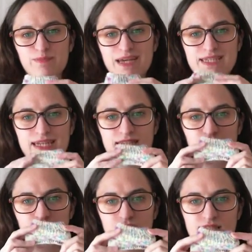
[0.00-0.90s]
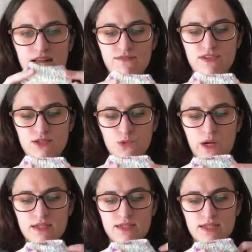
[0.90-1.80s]
basically it's just like this
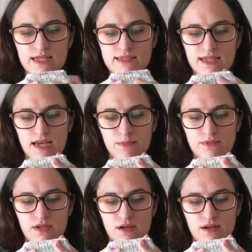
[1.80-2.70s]
one, except